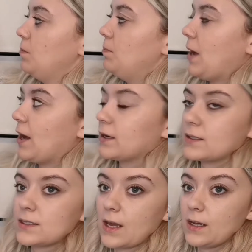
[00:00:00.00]
back
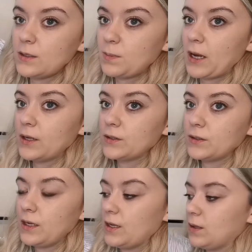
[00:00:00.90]
side
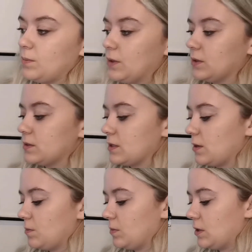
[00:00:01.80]
panel at the
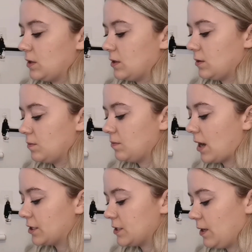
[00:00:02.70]
bottom,
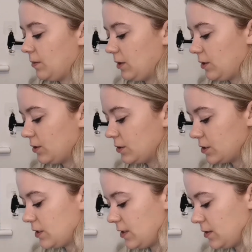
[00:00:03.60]
matching up your
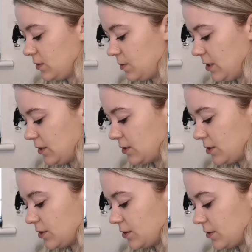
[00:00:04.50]
notches,
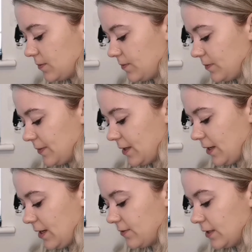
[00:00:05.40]
which I
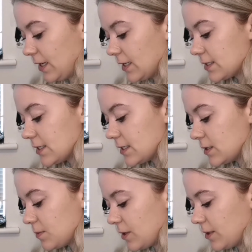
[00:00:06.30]
haven't added,
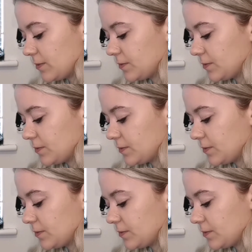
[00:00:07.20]
but